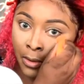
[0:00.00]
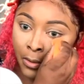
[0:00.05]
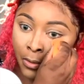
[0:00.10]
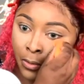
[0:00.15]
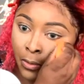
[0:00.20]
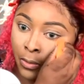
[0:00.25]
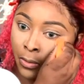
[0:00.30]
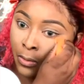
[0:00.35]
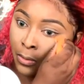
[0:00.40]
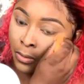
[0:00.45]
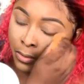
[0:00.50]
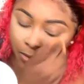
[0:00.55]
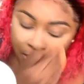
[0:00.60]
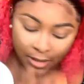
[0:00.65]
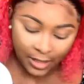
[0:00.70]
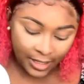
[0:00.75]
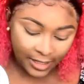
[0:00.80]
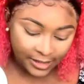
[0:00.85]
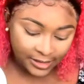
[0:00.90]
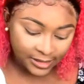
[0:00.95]
Ooh,
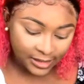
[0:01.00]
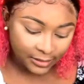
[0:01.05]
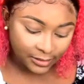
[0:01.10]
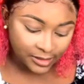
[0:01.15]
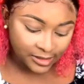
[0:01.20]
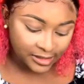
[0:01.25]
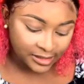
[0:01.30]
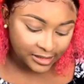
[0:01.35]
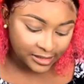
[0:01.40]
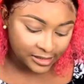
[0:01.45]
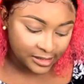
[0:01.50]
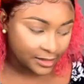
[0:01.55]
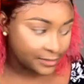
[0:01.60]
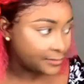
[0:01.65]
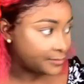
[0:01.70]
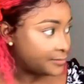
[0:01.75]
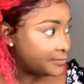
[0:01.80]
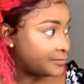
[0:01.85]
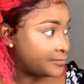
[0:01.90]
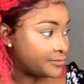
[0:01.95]
nice. I'll listen to
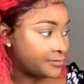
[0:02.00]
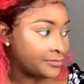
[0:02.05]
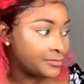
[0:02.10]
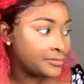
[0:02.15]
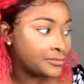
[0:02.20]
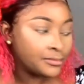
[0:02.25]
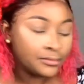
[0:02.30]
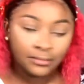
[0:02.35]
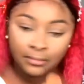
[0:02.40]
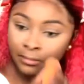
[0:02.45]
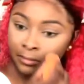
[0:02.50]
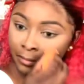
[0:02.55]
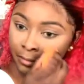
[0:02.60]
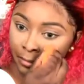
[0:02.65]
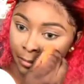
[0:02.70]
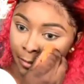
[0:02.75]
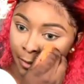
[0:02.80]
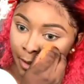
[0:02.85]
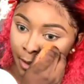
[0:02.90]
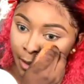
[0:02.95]
them.
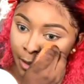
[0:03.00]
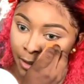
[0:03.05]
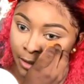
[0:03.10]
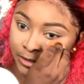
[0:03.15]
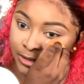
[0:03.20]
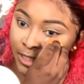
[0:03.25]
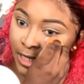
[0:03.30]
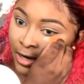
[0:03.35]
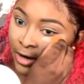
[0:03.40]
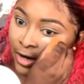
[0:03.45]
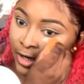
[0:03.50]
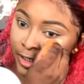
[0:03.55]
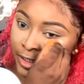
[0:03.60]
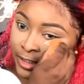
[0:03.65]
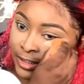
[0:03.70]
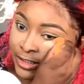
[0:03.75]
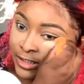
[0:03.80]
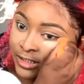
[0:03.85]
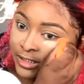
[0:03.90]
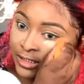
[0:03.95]
Because I
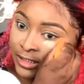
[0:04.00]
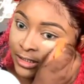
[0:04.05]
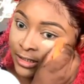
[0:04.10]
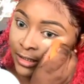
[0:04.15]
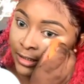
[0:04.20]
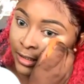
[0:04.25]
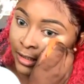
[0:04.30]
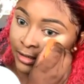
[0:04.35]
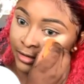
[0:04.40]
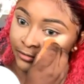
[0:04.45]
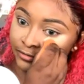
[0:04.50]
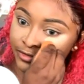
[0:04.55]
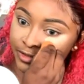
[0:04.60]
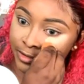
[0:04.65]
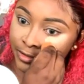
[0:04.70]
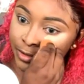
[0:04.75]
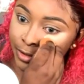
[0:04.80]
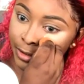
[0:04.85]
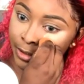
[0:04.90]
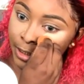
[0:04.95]
hardly see a lot of
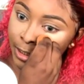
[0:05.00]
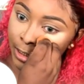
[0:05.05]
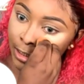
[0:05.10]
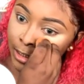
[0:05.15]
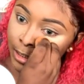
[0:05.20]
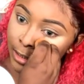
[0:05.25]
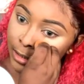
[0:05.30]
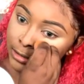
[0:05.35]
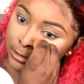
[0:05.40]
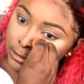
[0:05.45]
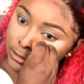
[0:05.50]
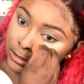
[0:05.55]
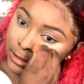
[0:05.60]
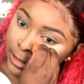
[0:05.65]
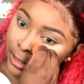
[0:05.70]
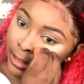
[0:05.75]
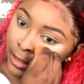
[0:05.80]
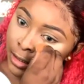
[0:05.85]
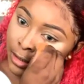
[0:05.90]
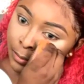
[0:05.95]
serial killers
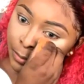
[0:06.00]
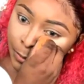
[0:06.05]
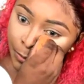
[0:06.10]
that are